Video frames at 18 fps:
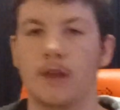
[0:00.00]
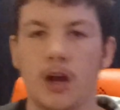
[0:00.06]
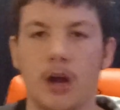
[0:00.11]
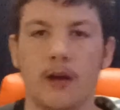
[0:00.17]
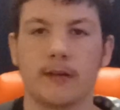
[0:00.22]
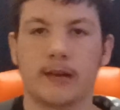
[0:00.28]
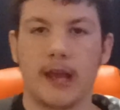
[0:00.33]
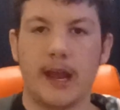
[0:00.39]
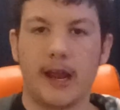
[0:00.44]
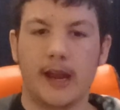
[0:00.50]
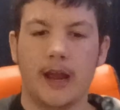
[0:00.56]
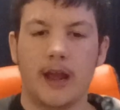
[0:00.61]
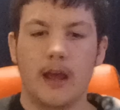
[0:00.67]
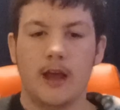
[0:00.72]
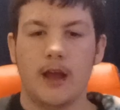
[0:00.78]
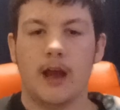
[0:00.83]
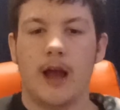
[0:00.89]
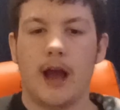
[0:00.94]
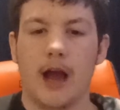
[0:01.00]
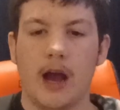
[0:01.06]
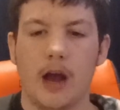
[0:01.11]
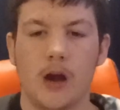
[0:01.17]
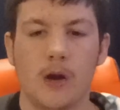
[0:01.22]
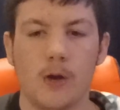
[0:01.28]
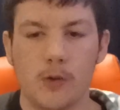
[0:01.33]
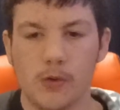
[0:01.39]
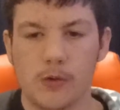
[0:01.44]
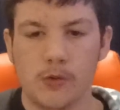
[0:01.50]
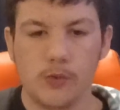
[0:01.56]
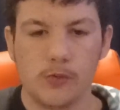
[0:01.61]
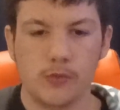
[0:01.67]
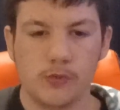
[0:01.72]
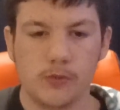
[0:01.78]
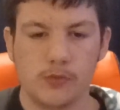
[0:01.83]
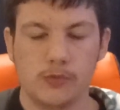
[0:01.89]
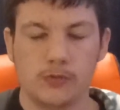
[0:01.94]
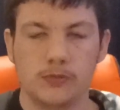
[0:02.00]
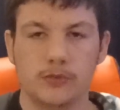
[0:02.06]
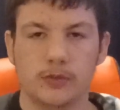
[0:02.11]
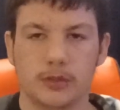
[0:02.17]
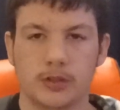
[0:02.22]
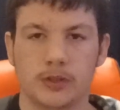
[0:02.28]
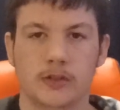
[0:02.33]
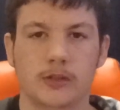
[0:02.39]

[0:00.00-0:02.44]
okay, how